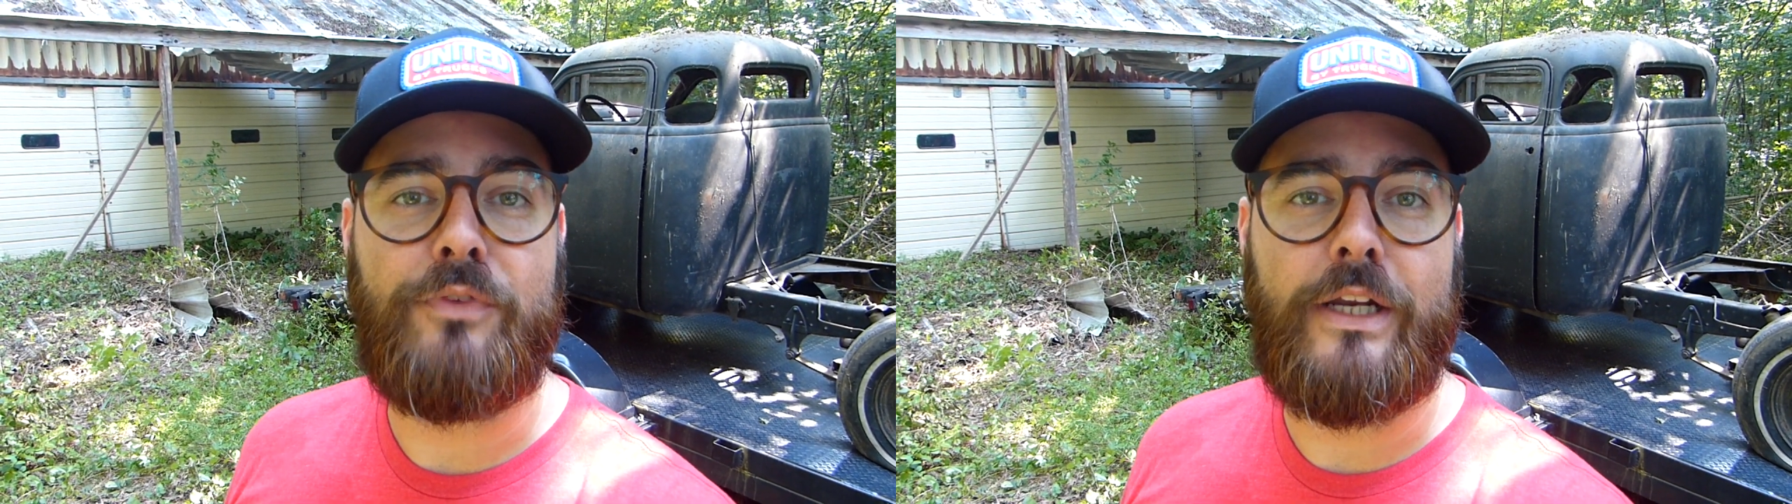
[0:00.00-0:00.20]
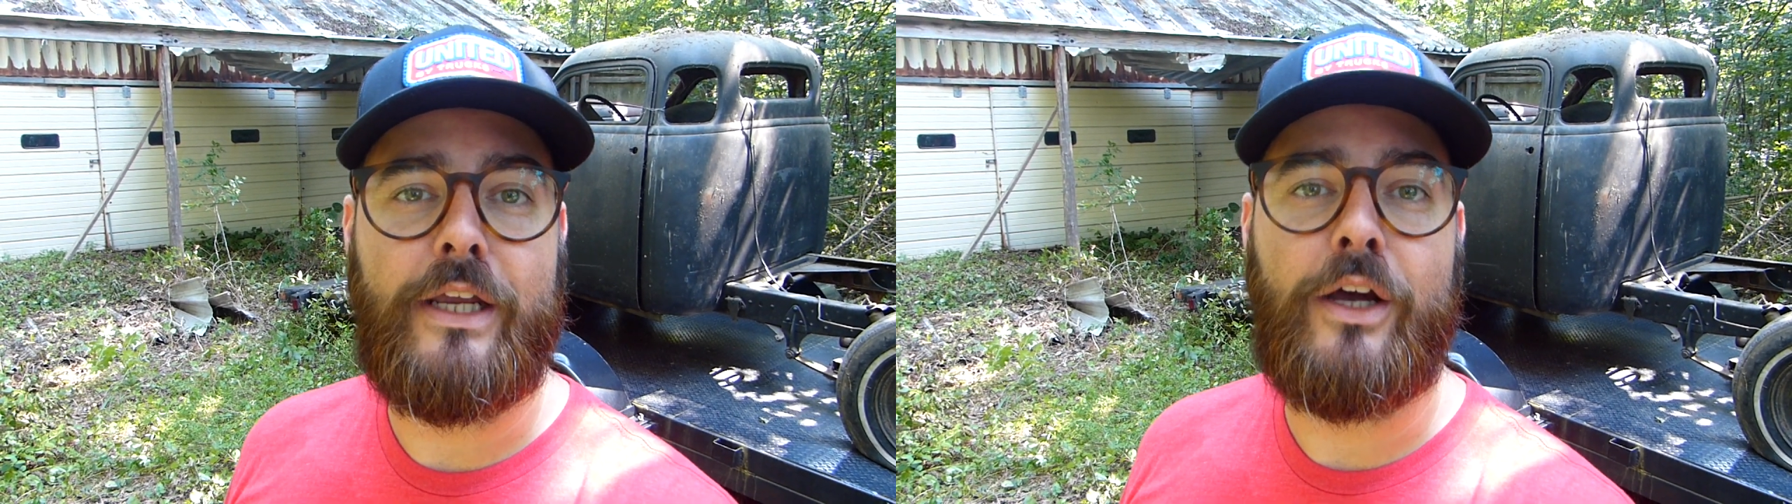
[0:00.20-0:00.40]

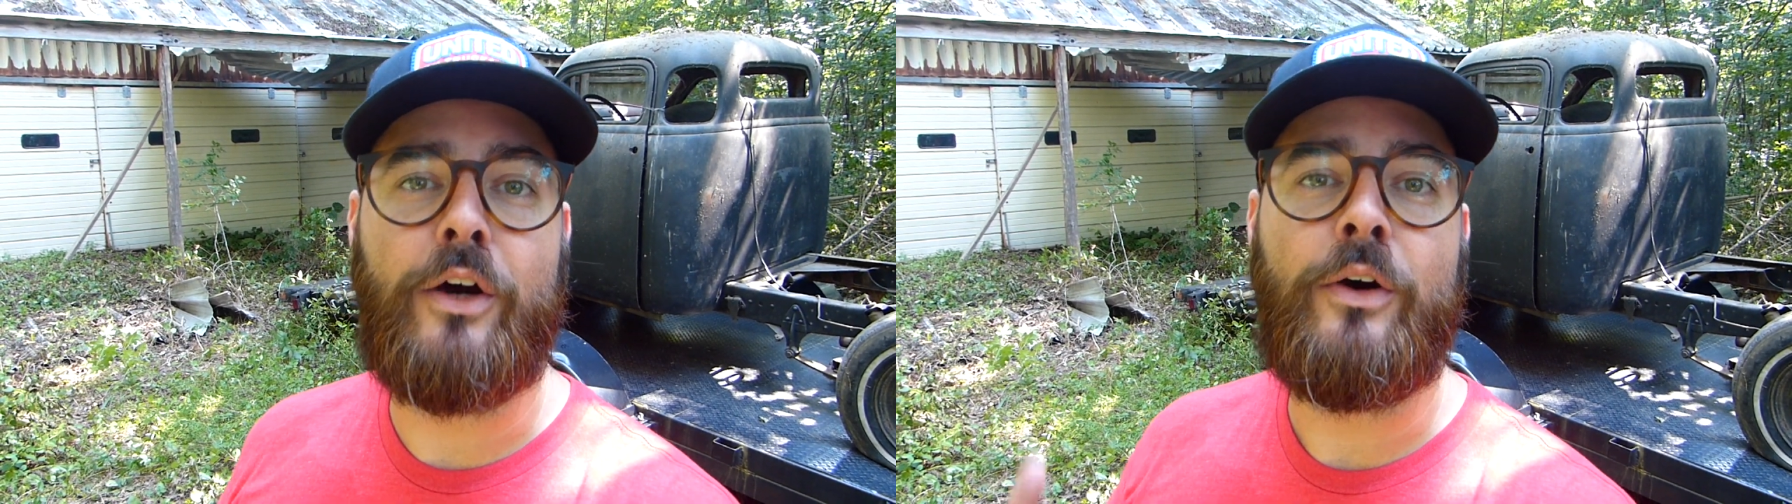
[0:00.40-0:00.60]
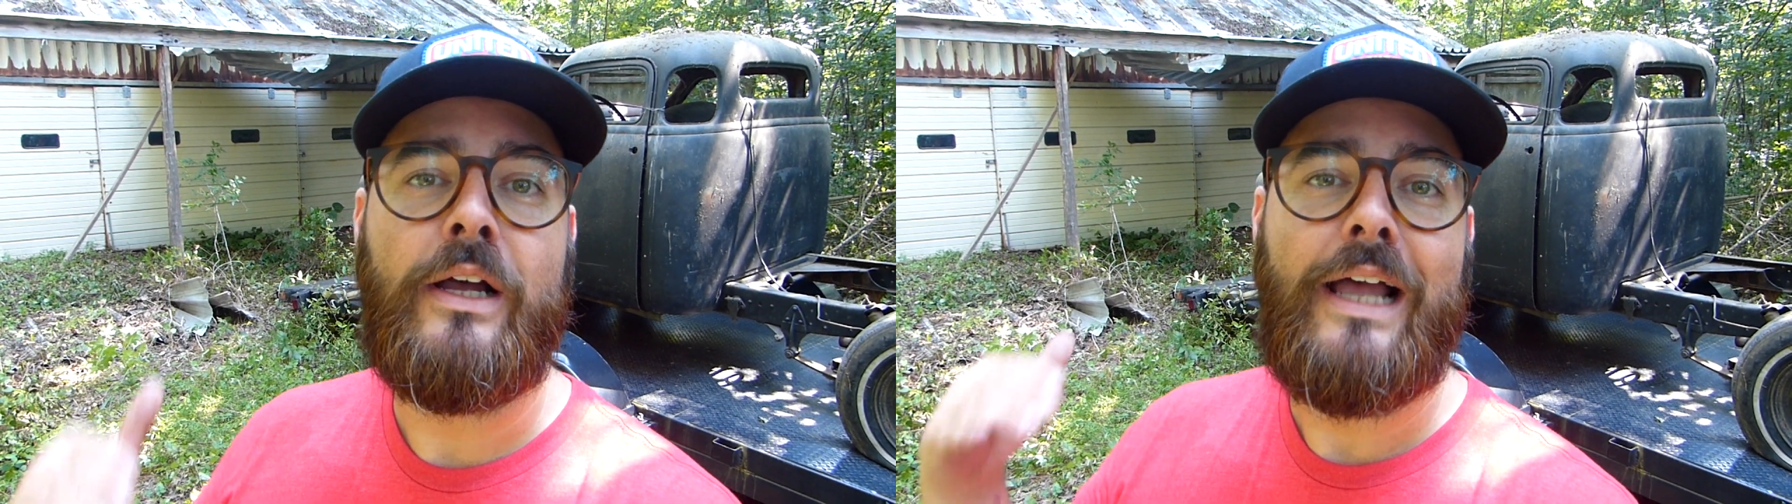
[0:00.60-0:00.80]

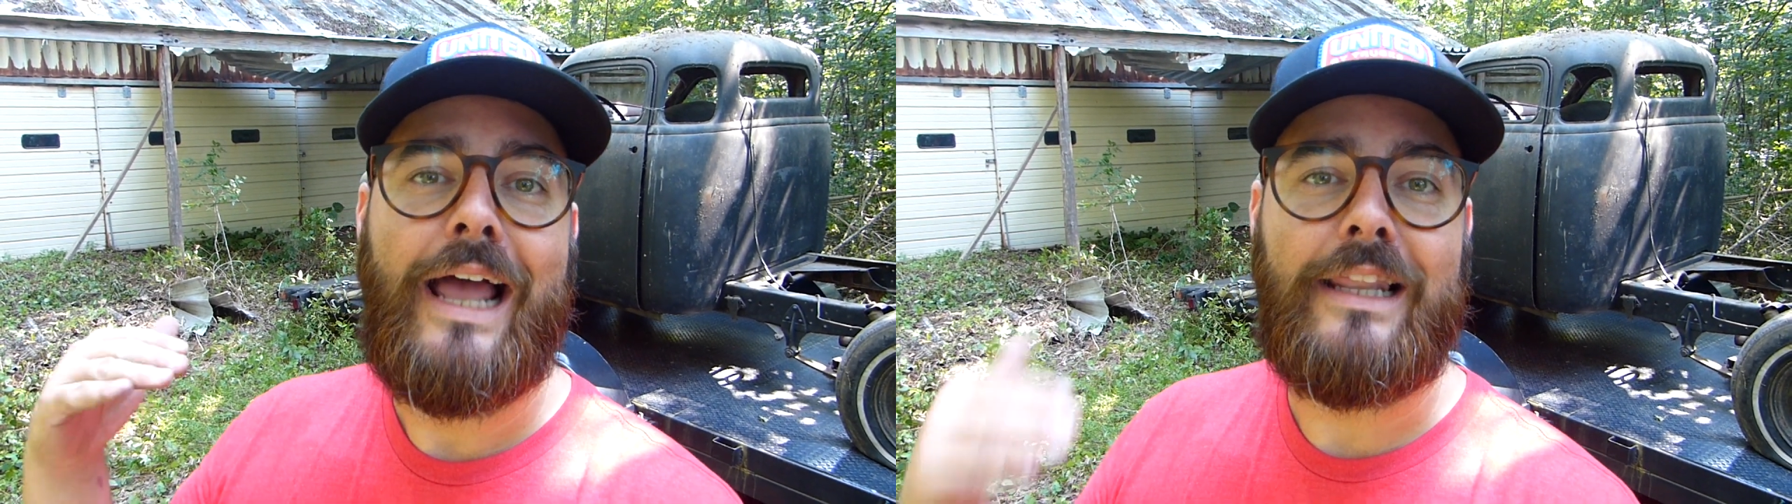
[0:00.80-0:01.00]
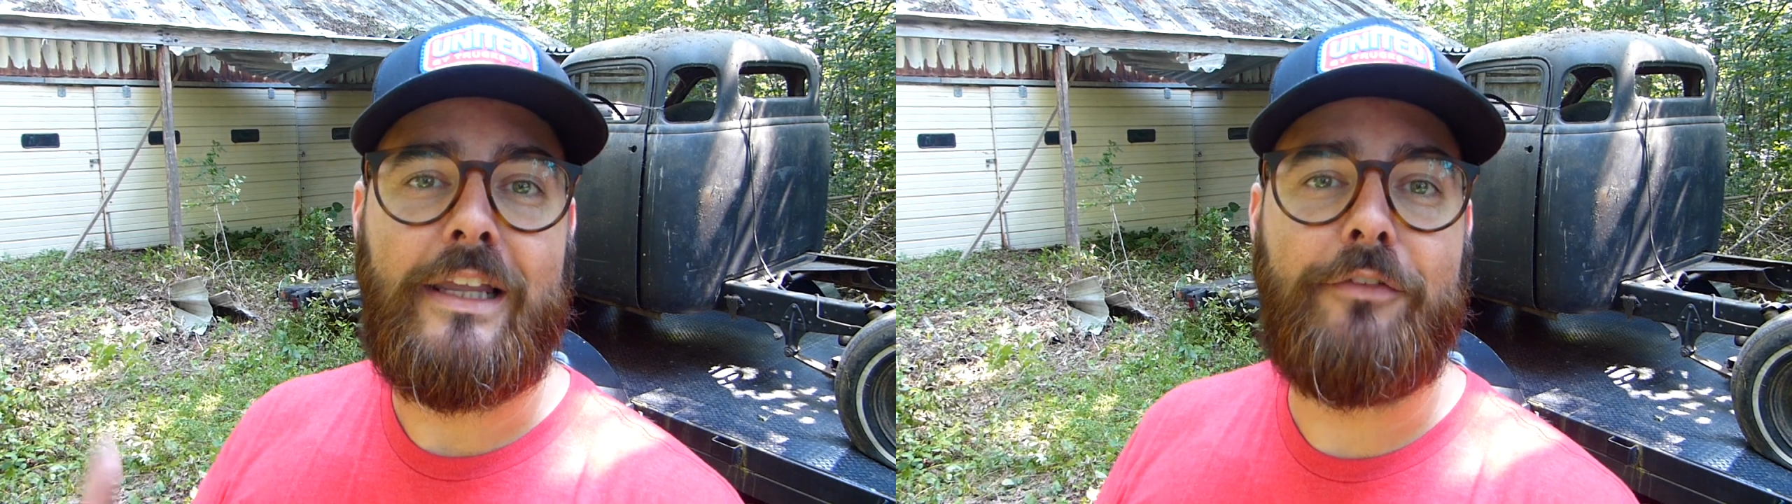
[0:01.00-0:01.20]
video,
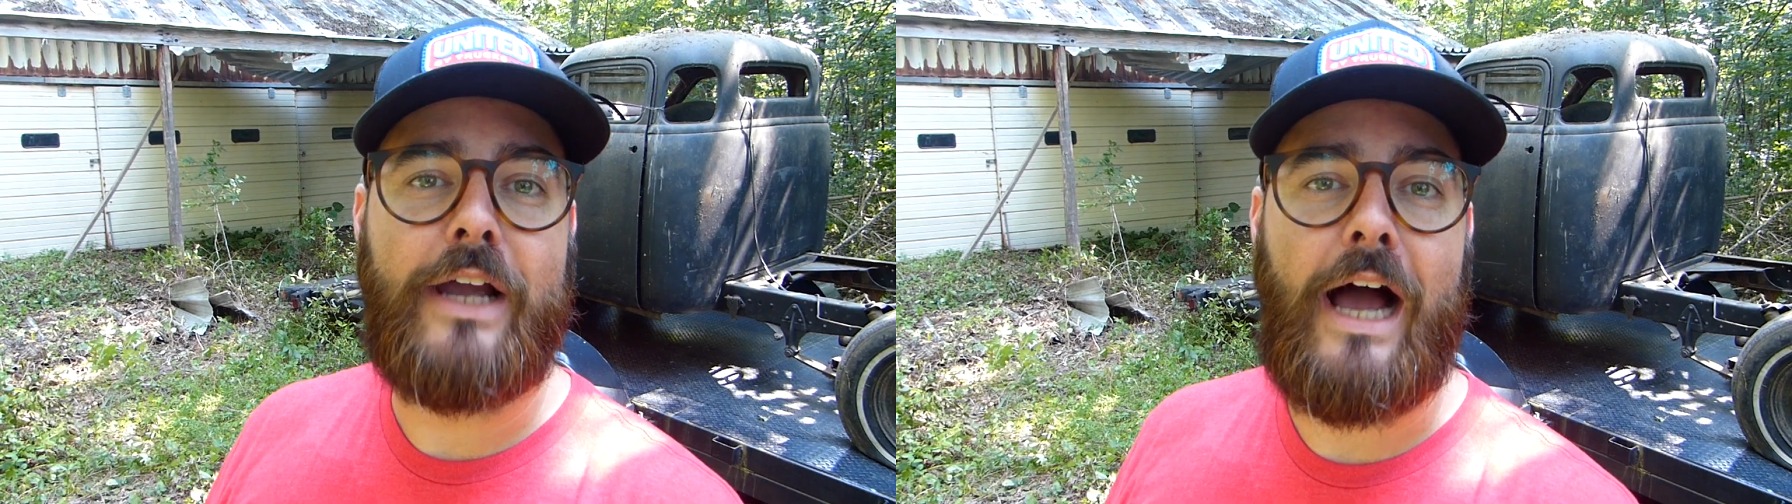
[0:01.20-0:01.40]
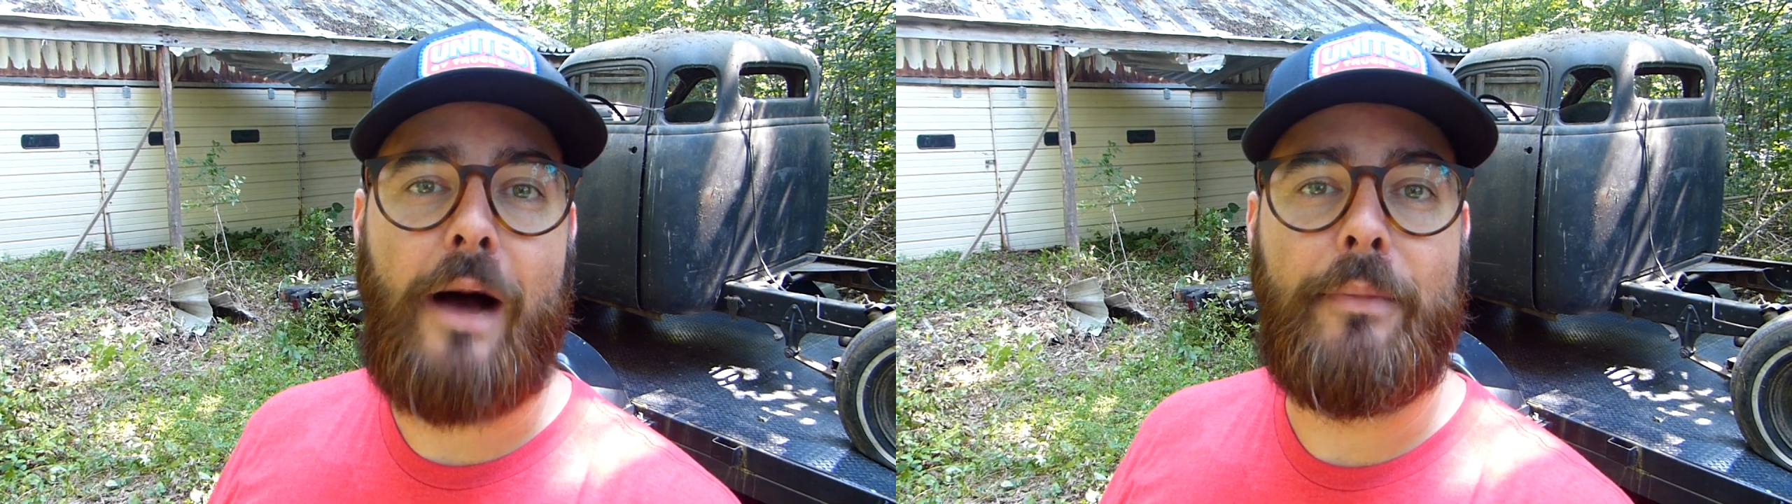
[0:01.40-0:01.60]
and leave a
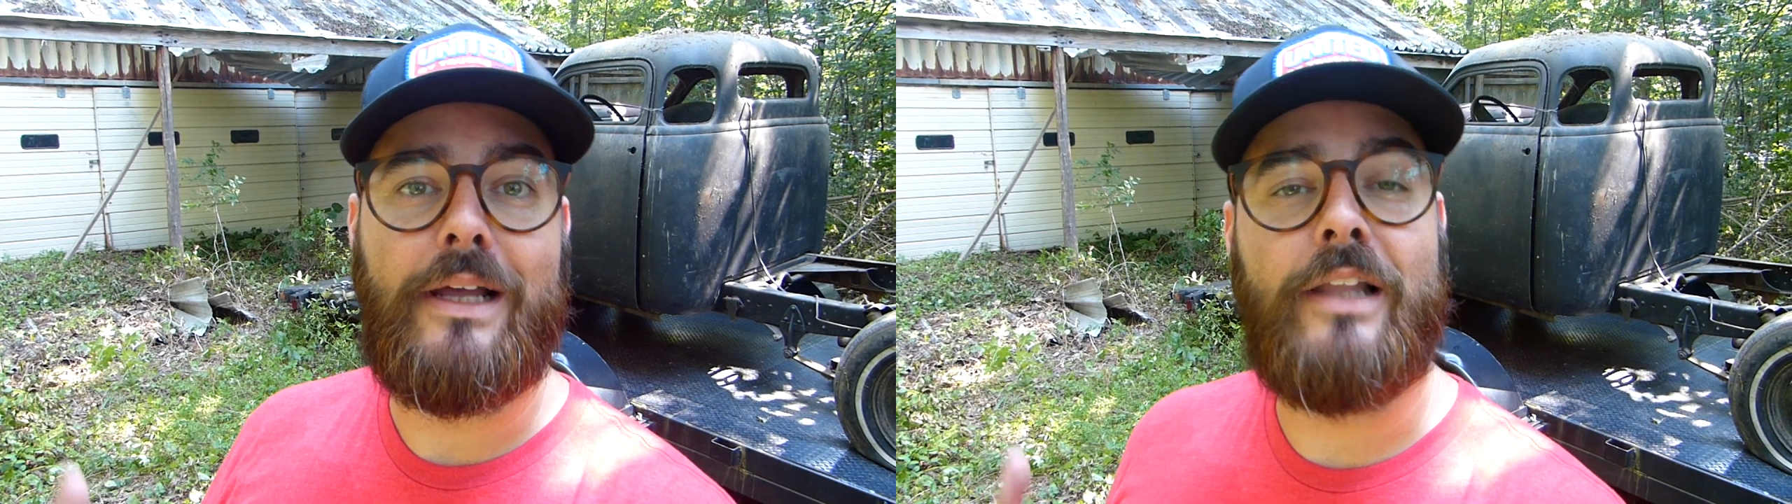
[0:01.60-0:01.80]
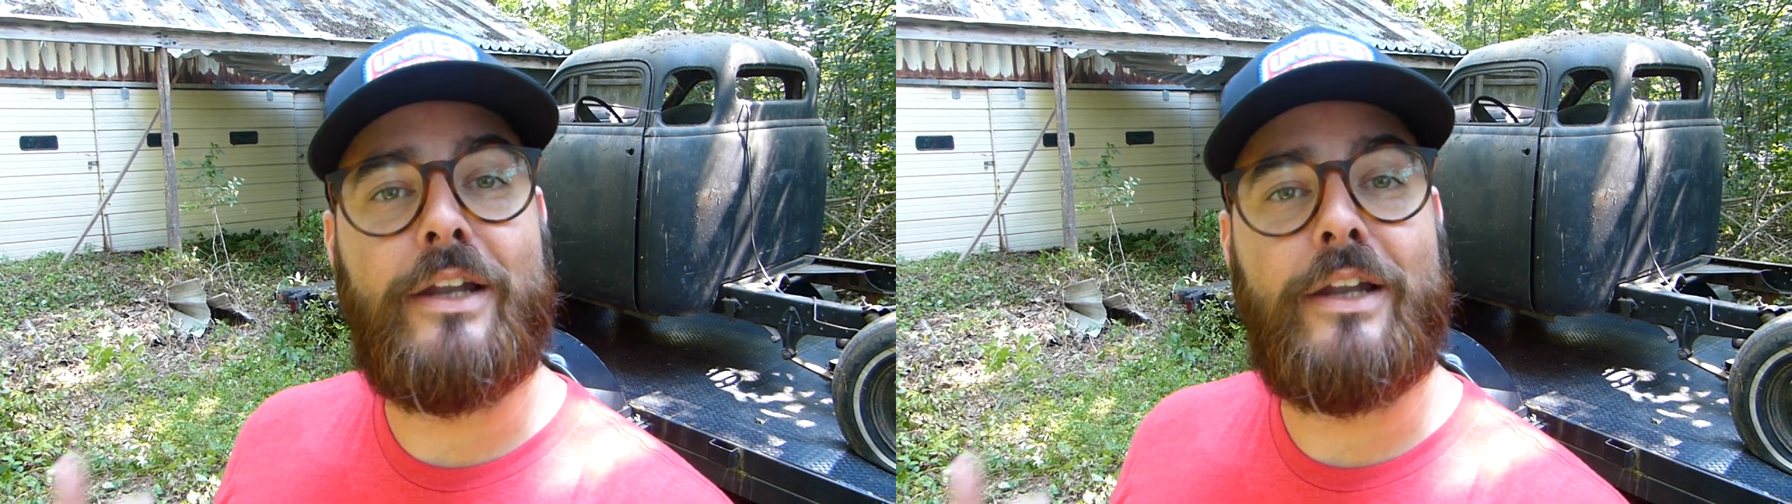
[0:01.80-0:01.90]
comment.